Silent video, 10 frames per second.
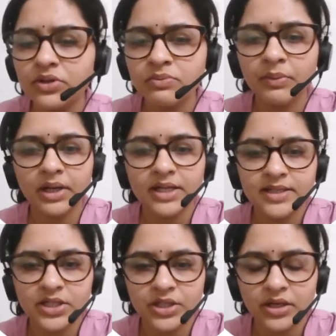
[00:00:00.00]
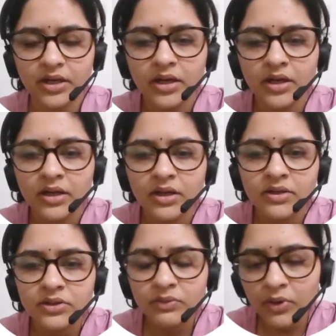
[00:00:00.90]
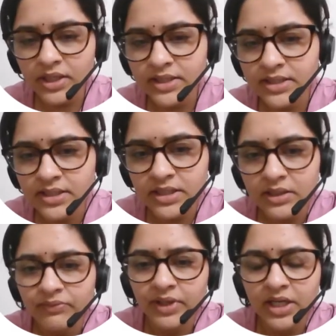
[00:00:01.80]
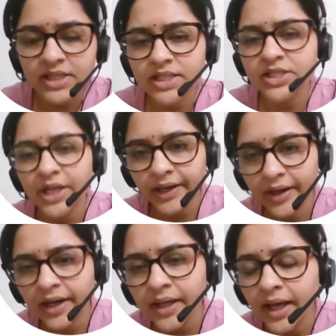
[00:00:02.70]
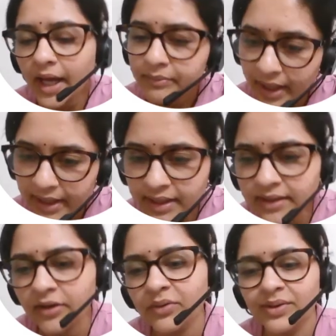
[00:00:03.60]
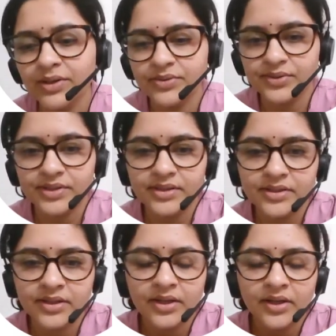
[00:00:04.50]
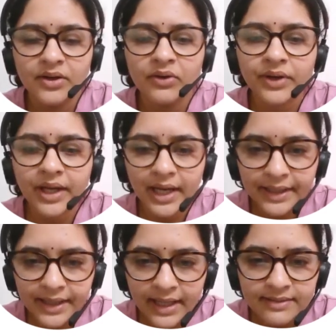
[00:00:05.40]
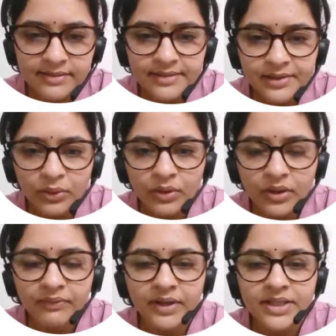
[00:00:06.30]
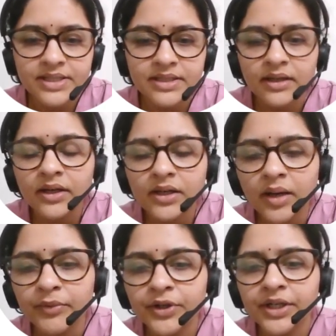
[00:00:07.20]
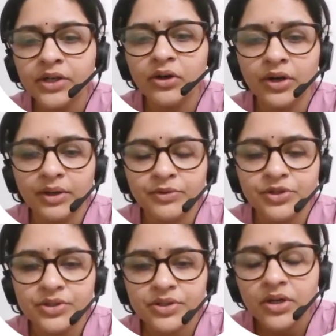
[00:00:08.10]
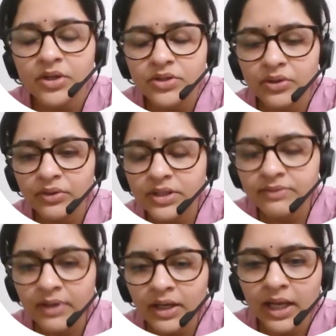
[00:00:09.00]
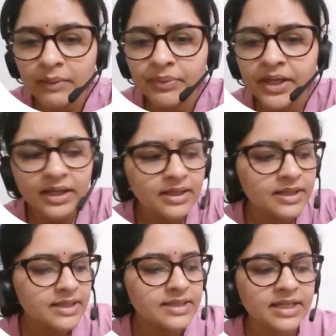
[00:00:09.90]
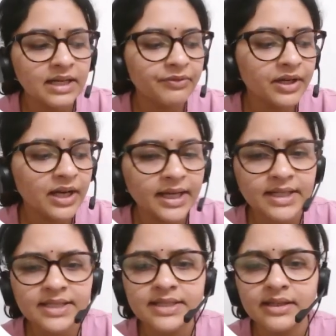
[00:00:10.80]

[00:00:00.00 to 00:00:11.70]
mobilization. So what is this? Villages generate and manage their own resources. Okay, like taxes, local funds, community contribution. So this will help in self-reliance